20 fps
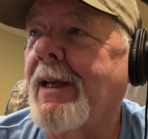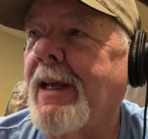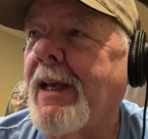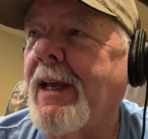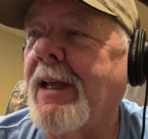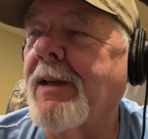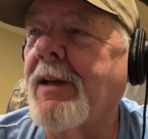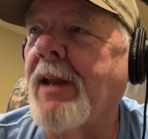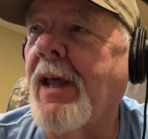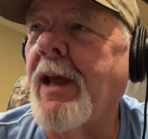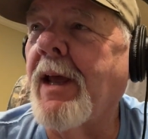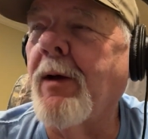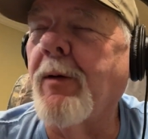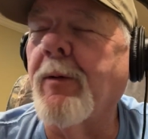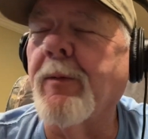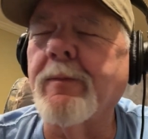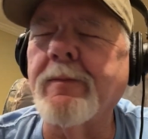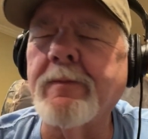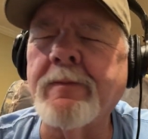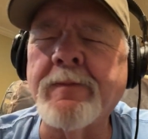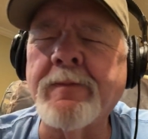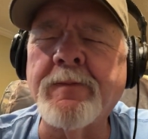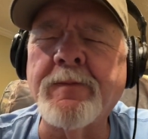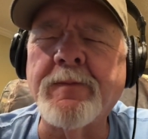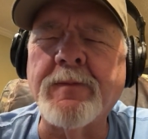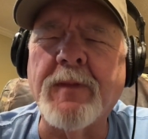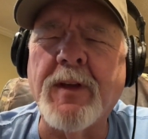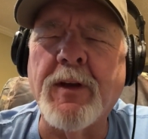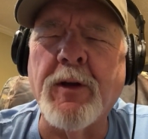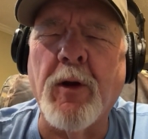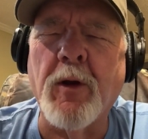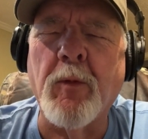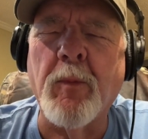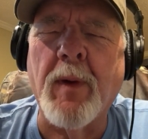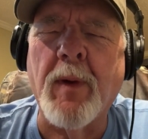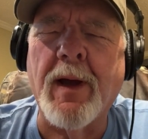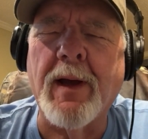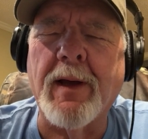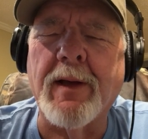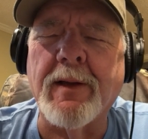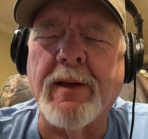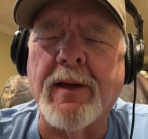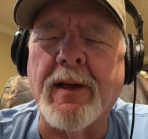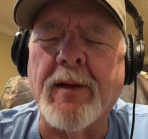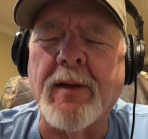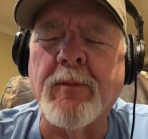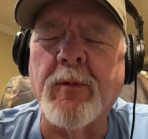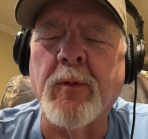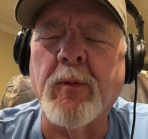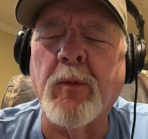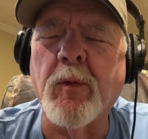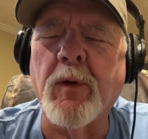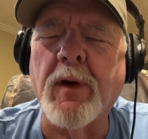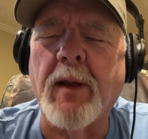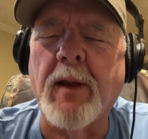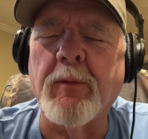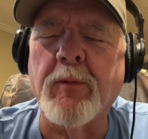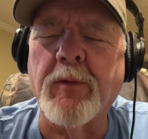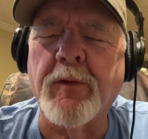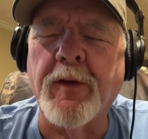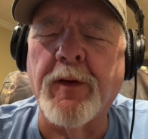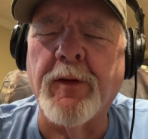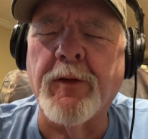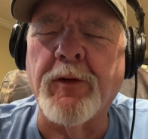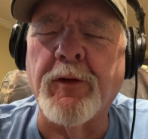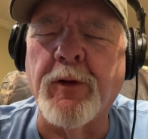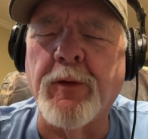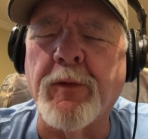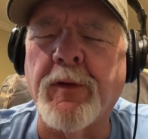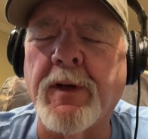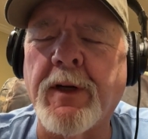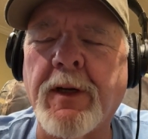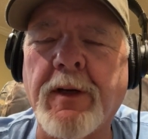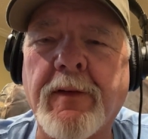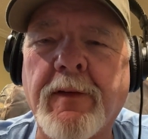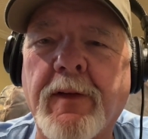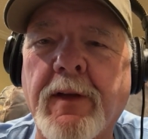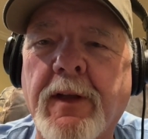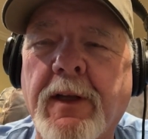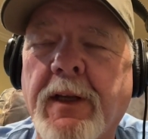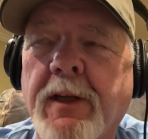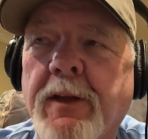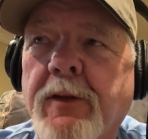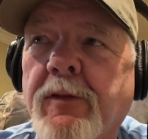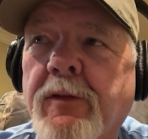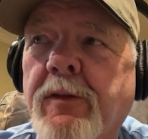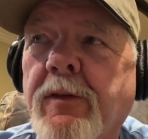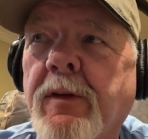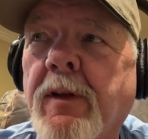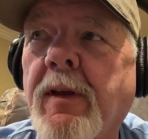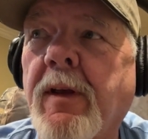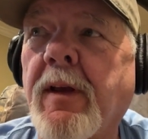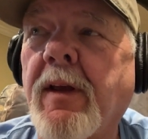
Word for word: And now, you know, what I would rather do than anything is